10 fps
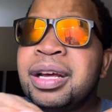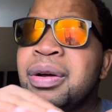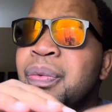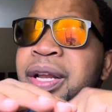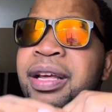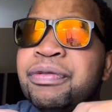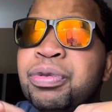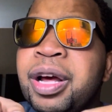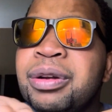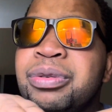when
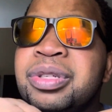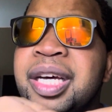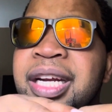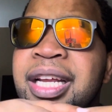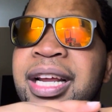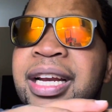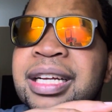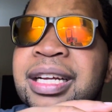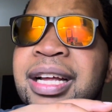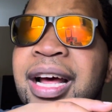everywhere looks green
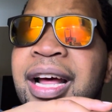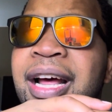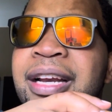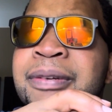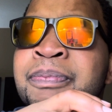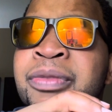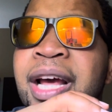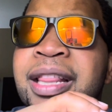and